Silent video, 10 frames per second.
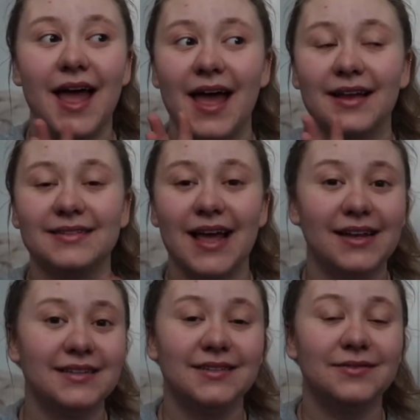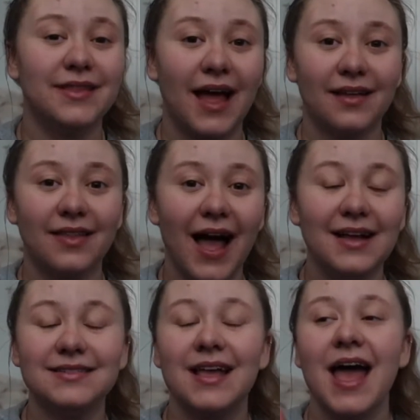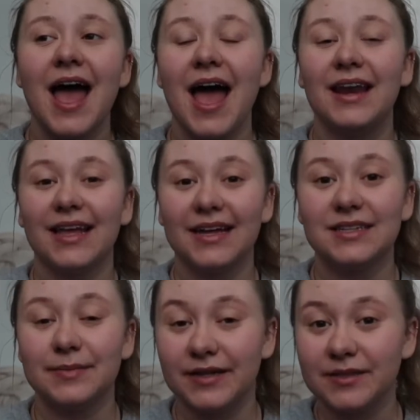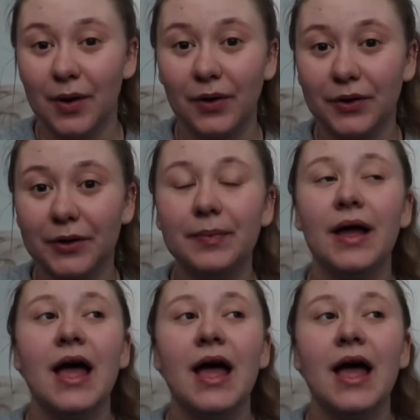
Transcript: and end that class and get to my small group.